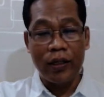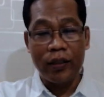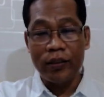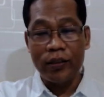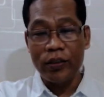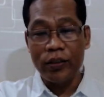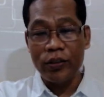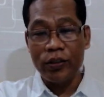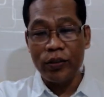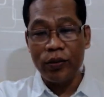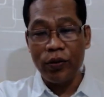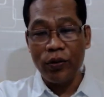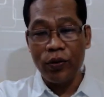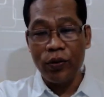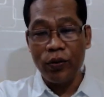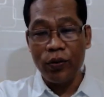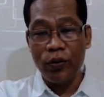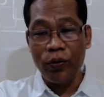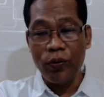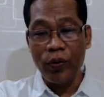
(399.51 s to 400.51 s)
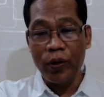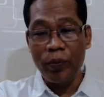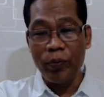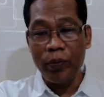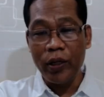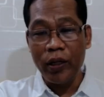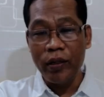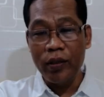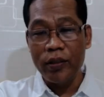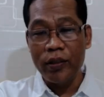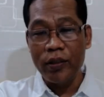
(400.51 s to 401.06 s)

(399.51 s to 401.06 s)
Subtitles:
just 1 minute.